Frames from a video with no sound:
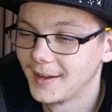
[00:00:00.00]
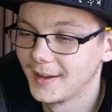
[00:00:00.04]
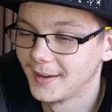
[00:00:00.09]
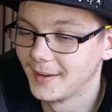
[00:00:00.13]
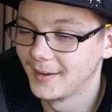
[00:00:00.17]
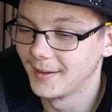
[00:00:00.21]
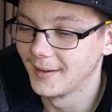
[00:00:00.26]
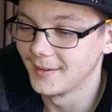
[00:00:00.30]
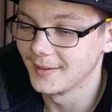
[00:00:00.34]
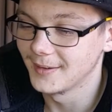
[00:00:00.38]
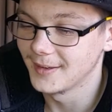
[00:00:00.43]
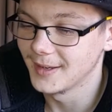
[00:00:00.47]

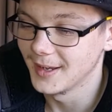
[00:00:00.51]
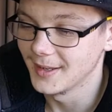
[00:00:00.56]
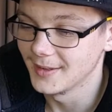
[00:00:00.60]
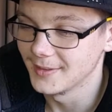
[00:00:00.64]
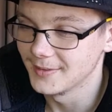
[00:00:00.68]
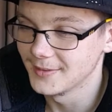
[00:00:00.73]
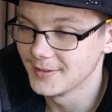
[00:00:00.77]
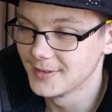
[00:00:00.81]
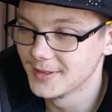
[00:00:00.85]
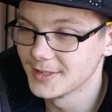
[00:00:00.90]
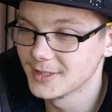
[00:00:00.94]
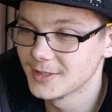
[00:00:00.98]
Okay,
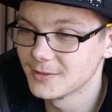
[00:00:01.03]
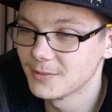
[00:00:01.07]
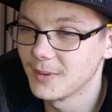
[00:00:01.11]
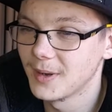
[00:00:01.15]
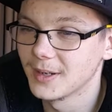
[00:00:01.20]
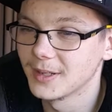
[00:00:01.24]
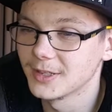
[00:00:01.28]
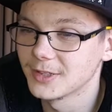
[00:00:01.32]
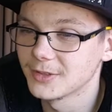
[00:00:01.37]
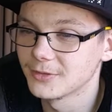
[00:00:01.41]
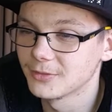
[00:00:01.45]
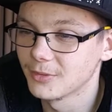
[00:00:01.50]
this one
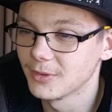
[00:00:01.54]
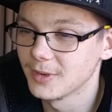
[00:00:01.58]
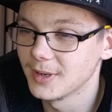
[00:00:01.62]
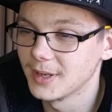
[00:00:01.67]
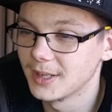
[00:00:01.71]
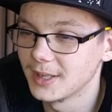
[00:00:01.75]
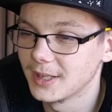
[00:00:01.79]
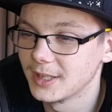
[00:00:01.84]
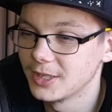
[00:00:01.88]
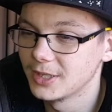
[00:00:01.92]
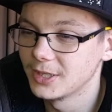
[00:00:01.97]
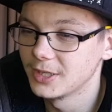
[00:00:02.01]
is
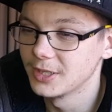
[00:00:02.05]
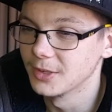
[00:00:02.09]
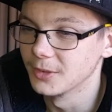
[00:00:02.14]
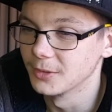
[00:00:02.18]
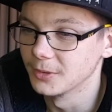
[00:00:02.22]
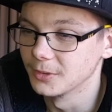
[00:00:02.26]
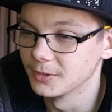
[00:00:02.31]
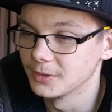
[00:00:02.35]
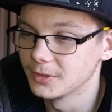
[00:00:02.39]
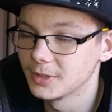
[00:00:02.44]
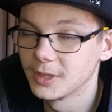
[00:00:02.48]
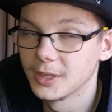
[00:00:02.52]
really
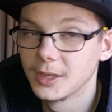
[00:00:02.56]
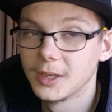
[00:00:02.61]
cute.